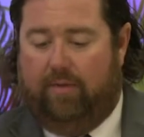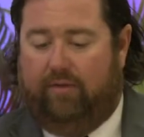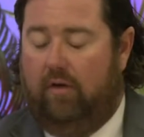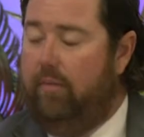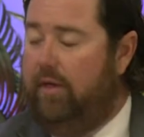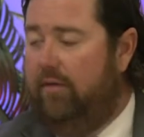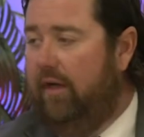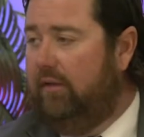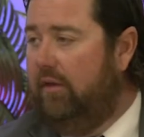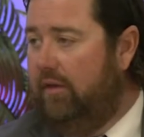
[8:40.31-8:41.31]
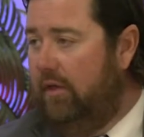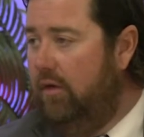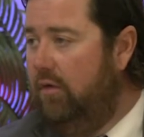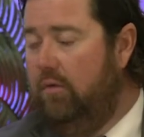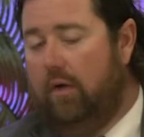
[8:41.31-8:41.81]
It's going to be directed to
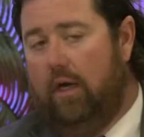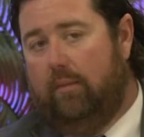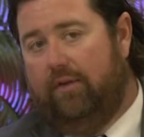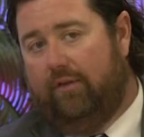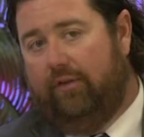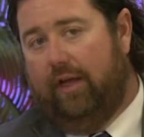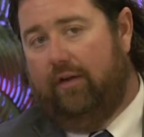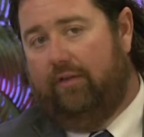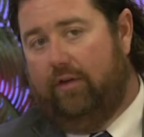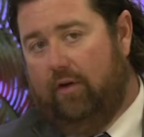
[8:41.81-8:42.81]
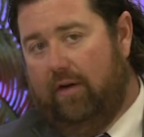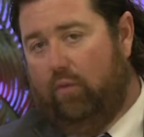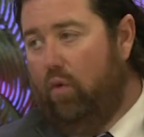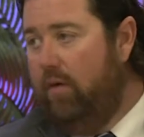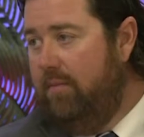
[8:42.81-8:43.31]
you, Mr. Sanderson. You'll
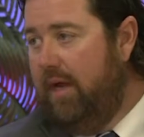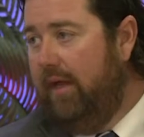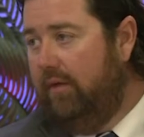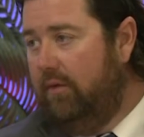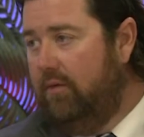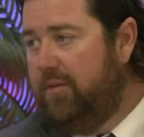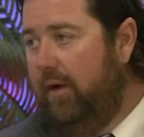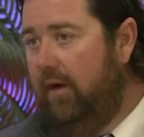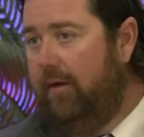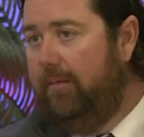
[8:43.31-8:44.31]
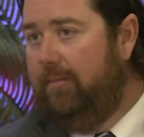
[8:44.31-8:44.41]
have 1 minute to respond.